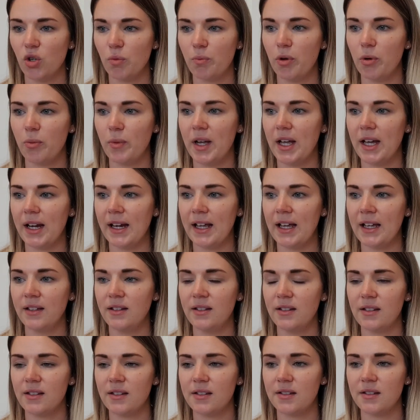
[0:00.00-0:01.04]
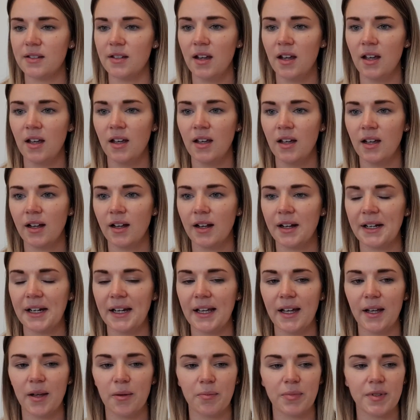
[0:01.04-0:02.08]
Tupperware lids,
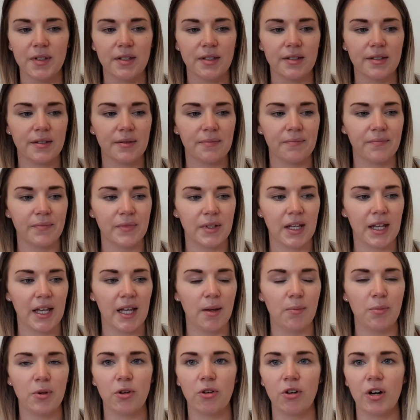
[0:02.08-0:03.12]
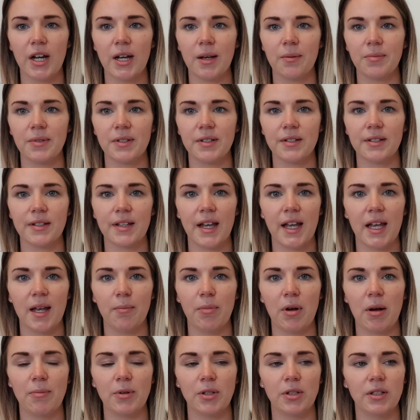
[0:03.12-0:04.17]
clips, Kirby grips, hair
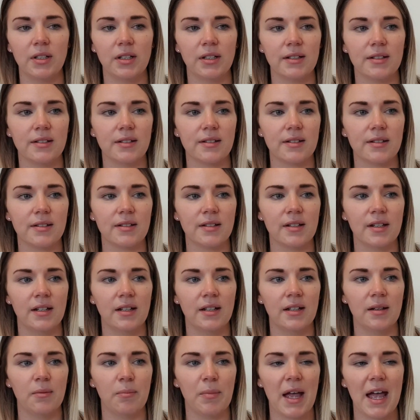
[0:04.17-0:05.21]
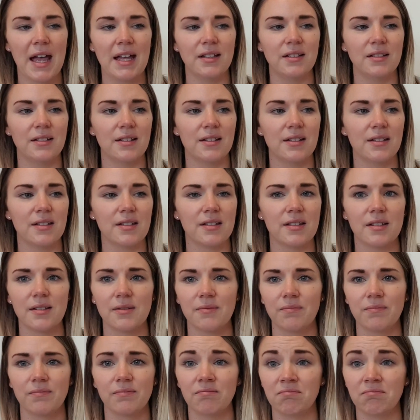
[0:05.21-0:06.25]
bubbles, pens.